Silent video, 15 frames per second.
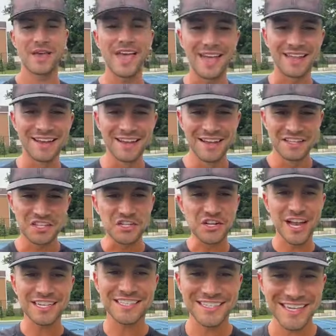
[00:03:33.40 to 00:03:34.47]
to hit. Did
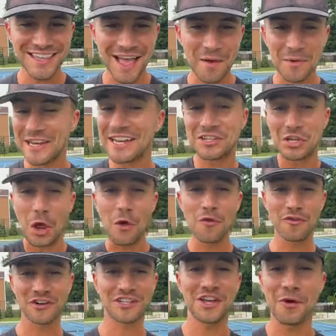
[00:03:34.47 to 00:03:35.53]
you guys see that? We did
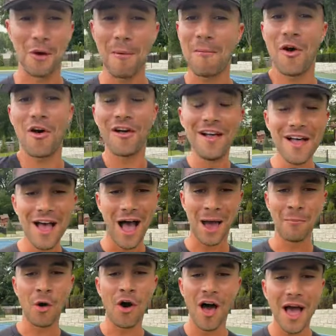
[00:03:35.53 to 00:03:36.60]
two for two. I'm all,
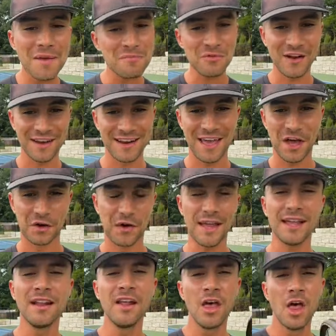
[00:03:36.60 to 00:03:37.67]
I'm all hype right now,
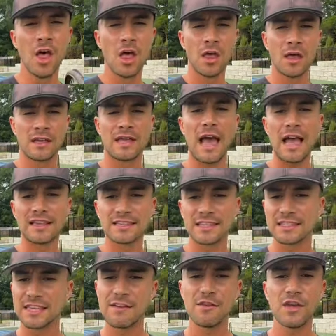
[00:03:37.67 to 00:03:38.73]
right? Guys,
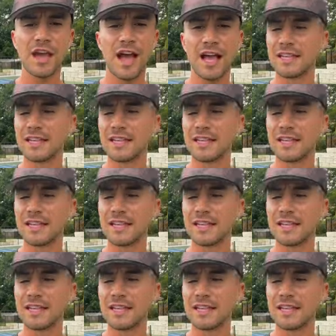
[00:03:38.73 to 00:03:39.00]
let's give you